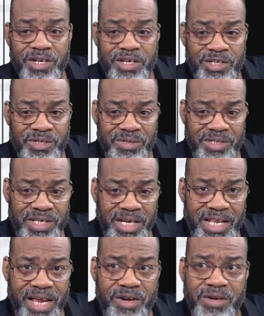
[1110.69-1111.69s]
Did you see
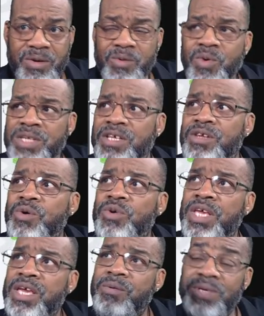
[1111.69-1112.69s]
that it wasn't
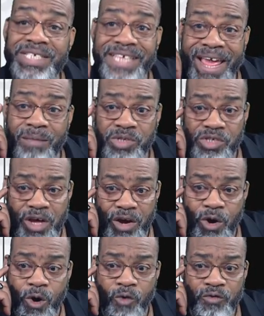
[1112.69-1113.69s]
Nokia, it was
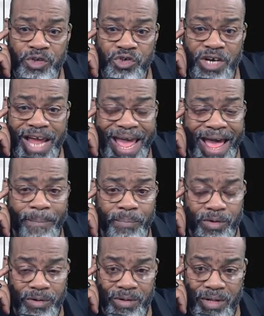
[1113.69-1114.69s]
Samsung overtook
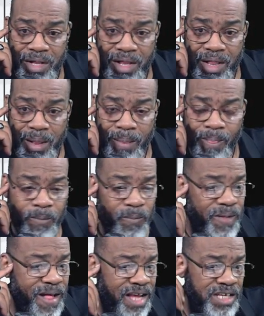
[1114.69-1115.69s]
Apple
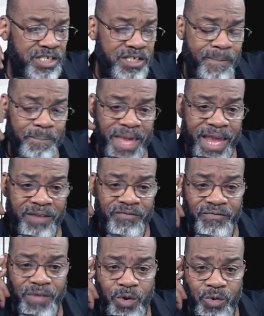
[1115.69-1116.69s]
as the main
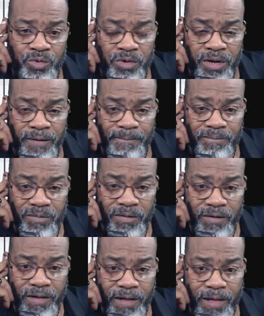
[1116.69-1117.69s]
phone
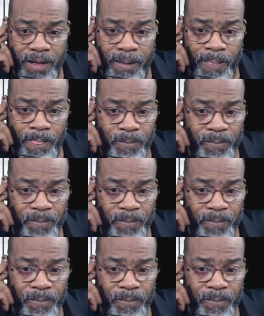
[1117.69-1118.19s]
um,